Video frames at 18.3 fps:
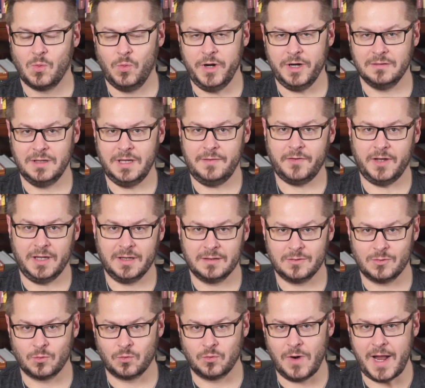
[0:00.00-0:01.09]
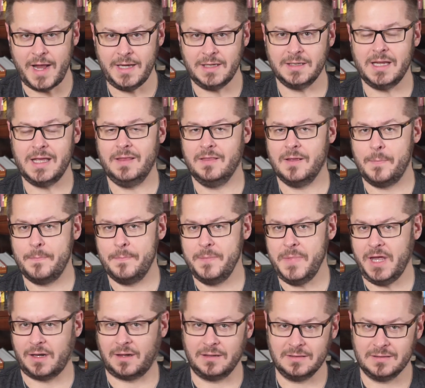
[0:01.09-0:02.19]
We're living right in the
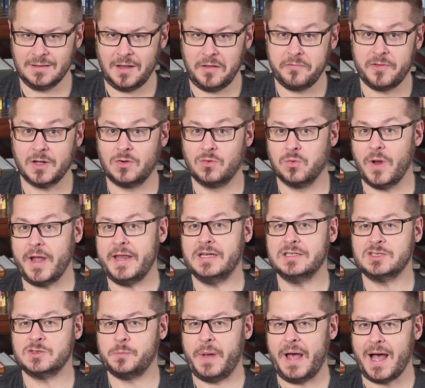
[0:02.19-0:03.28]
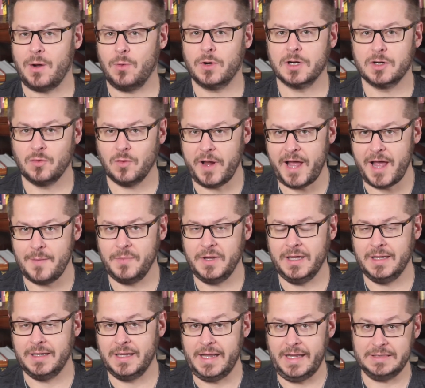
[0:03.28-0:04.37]
middle of the greatest power grab
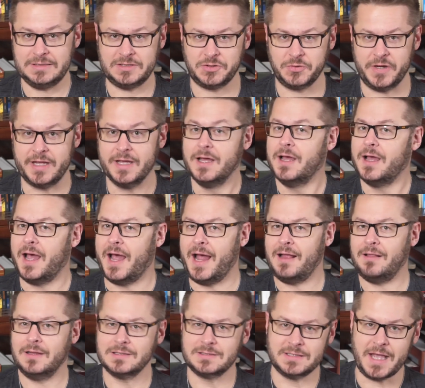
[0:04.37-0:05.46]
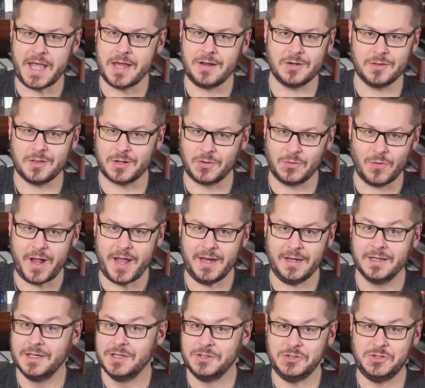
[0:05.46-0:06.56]
in history. Alexander the
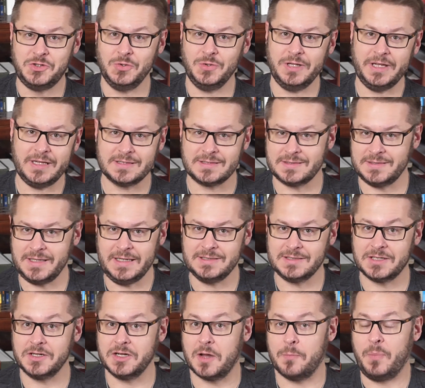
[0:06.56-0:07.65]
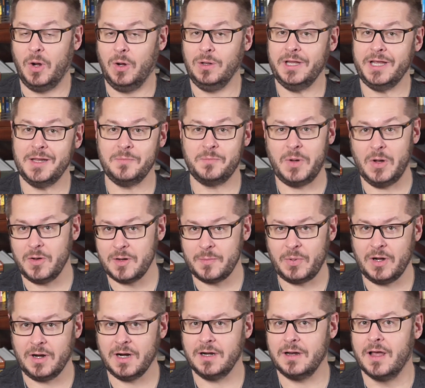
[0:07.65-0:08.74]
Great, Julius Caesar, Napoleon
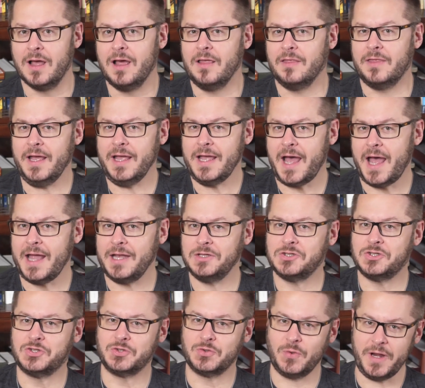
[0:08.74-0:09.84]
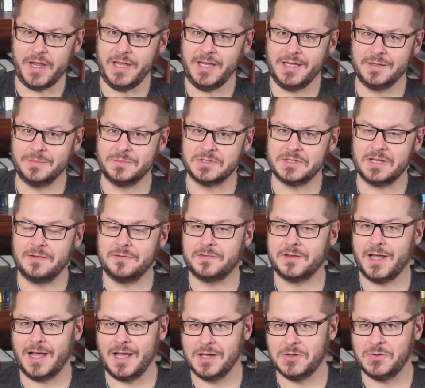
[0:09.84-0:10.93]
Bonaparte, they had dreams of
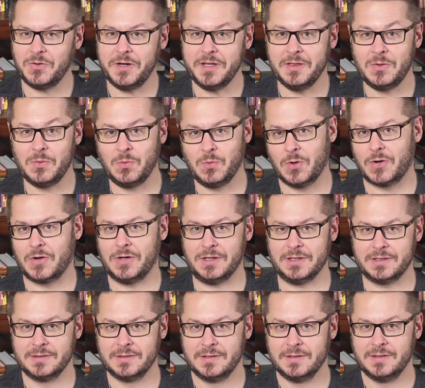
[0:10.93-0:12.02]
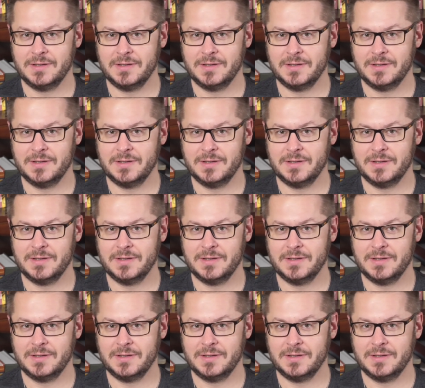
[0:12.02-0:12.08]
conquering the world.